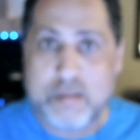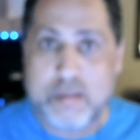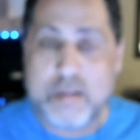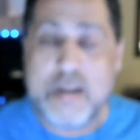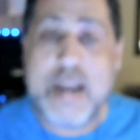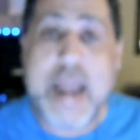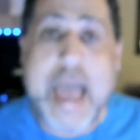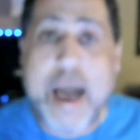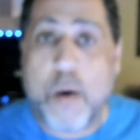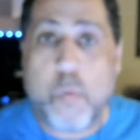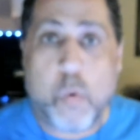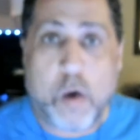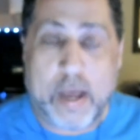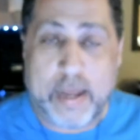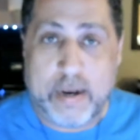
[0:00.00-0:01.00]
Now
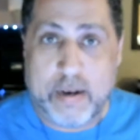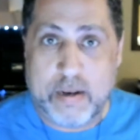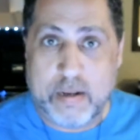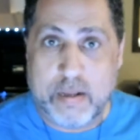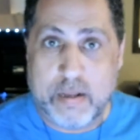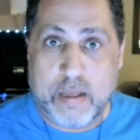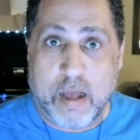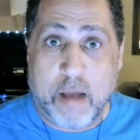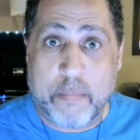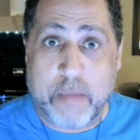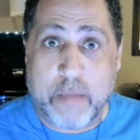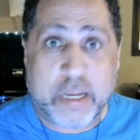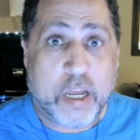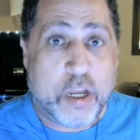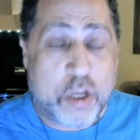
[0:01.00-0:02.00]
what? I'm
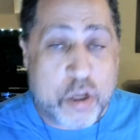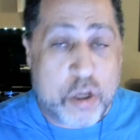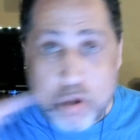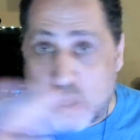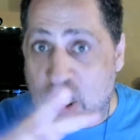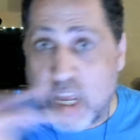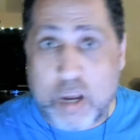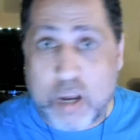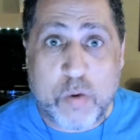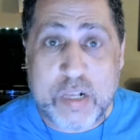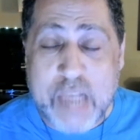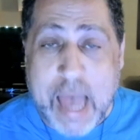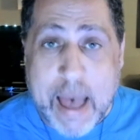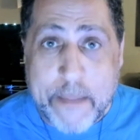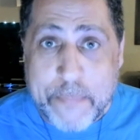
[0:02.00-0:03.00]
like, you think
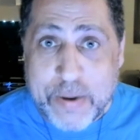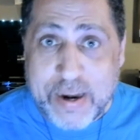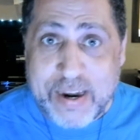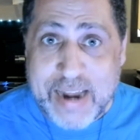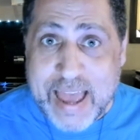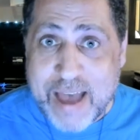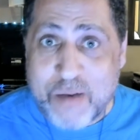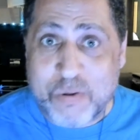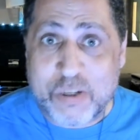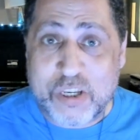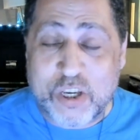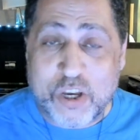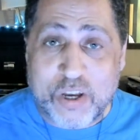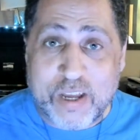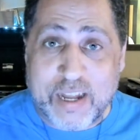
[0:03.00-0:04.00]
what's happening now is
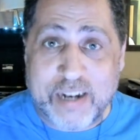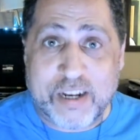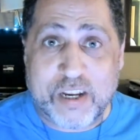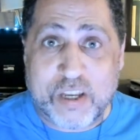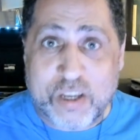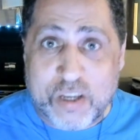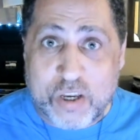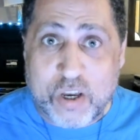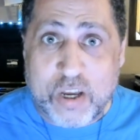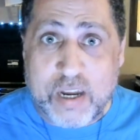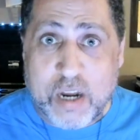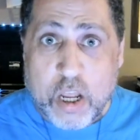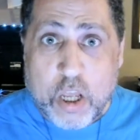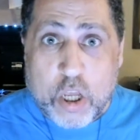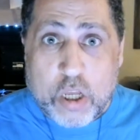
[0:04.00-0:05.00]
good?
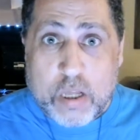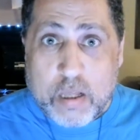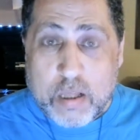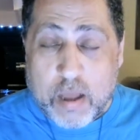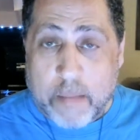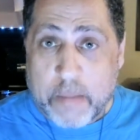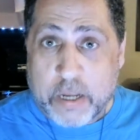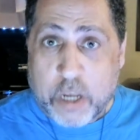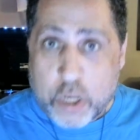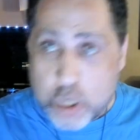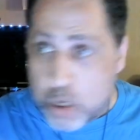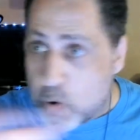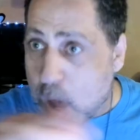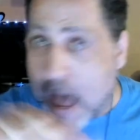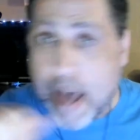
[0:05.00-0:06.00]
Good? I'm like,
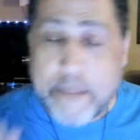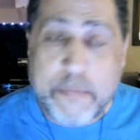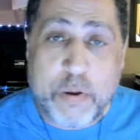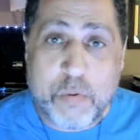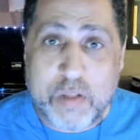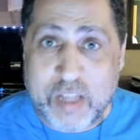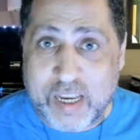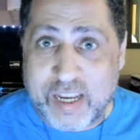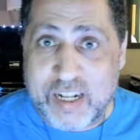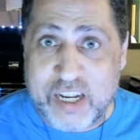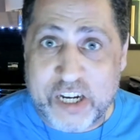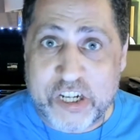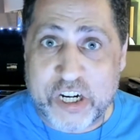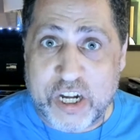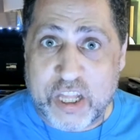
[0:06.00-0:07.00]
you happy with the
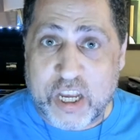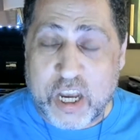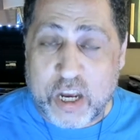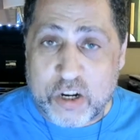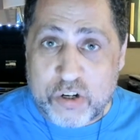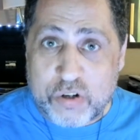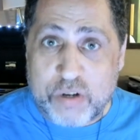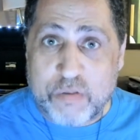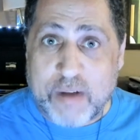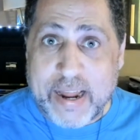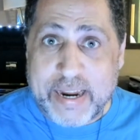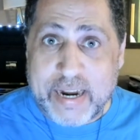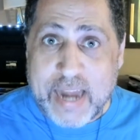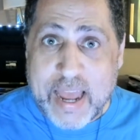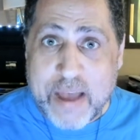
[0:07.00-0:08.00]
condition of the country
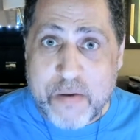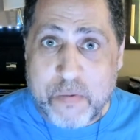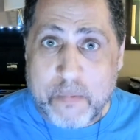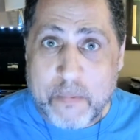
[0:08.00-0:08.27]
right now?